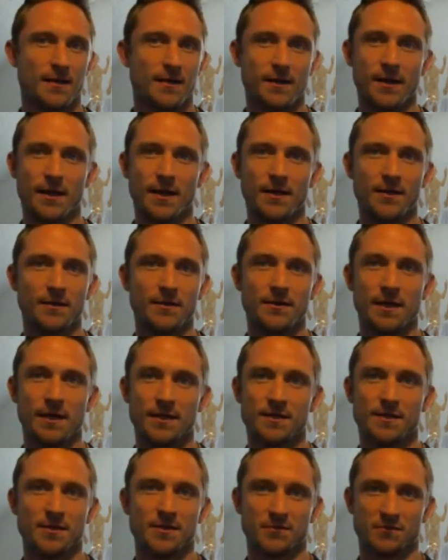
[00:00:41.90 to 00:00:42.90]
and
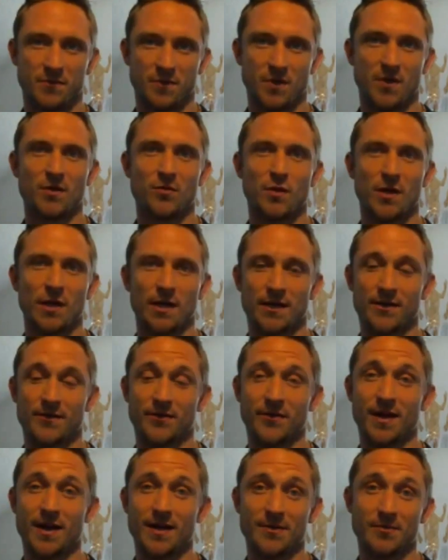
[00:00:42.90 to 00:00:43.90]
that's a good way you can
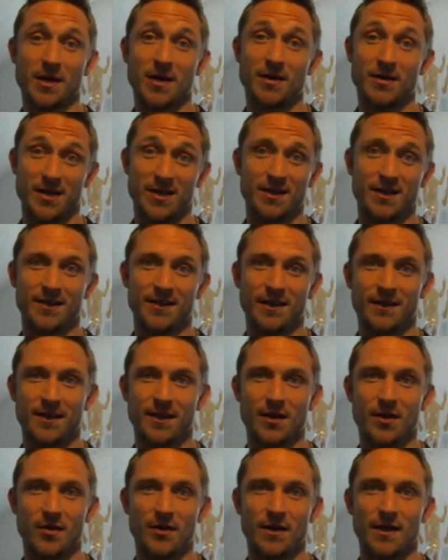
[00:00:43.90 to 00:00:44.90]
find about anything
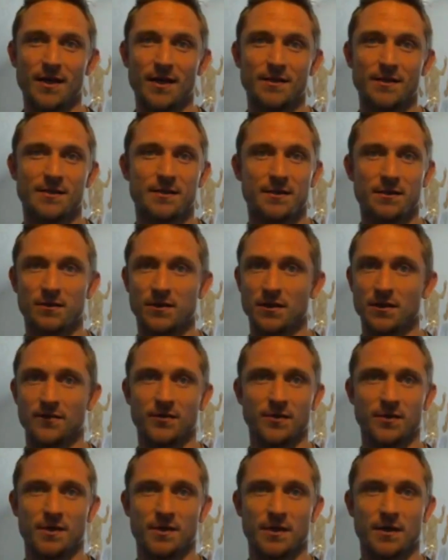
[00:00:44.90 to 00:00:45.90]
nowadays. Look
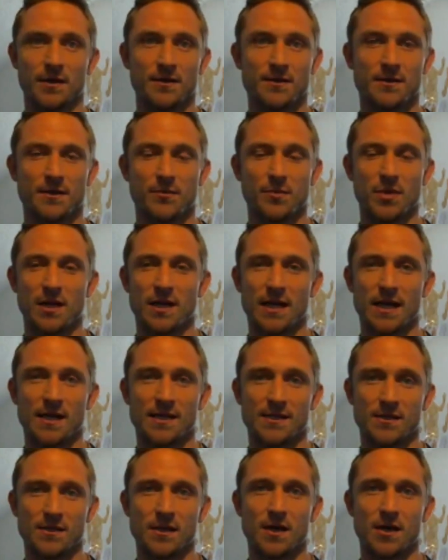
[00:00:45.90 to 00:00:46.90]
for somebody that
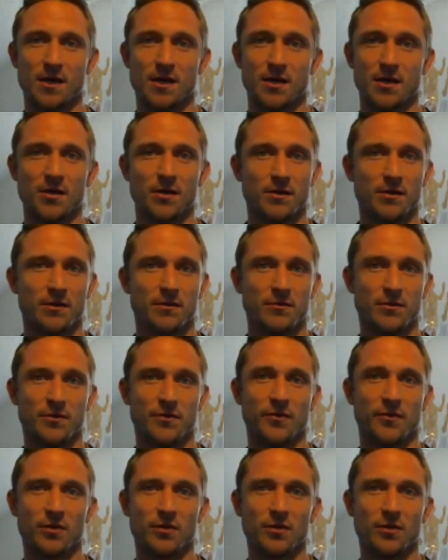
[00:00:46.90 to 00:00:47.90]
has a lot of good
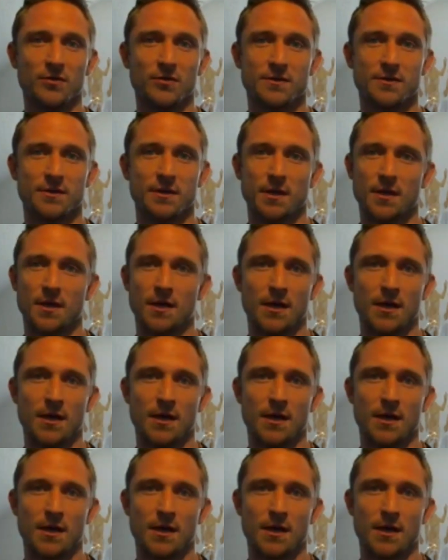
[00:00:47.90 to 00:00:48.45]
referrals.